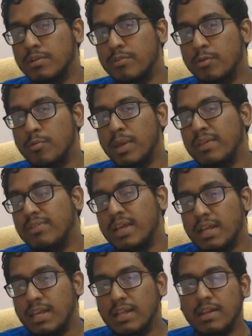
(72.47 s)
So
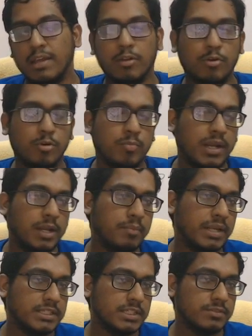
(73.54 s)
basically, like, two minor
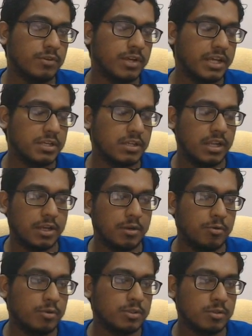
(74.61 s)
pieces for like a
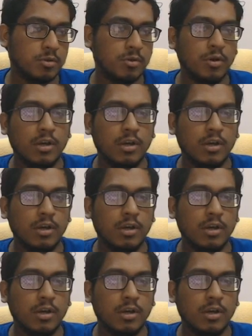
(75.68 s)
rook. So